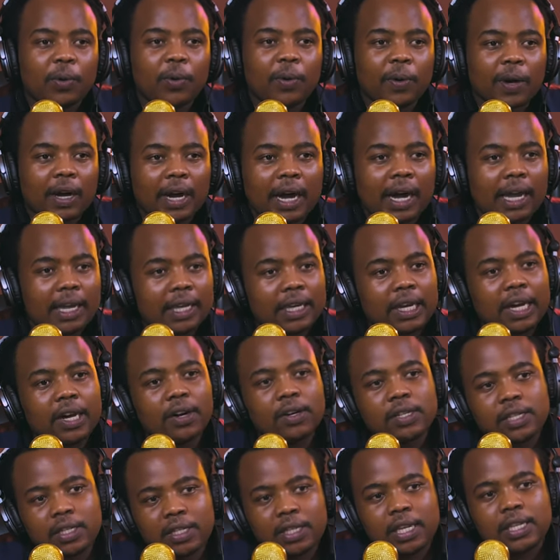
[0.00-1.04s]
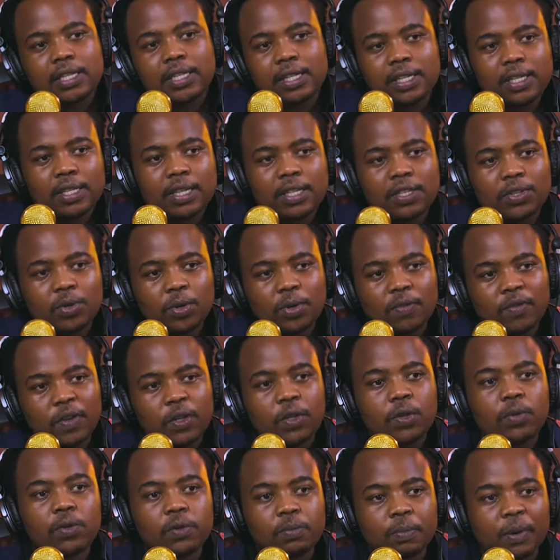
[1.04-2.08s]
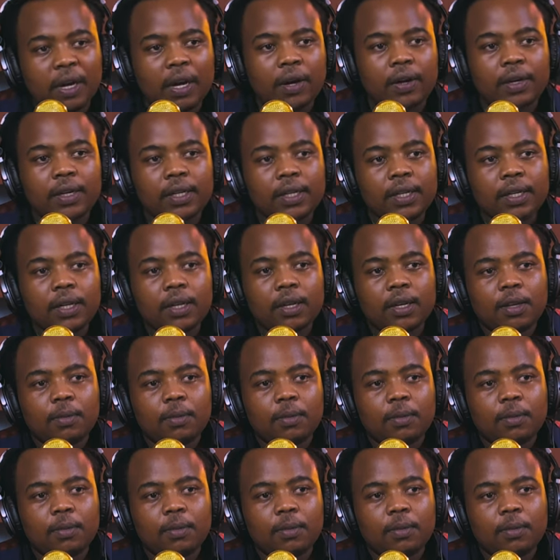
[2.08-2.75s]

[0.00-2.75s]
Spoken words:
who are encouraging their citizens to even use power,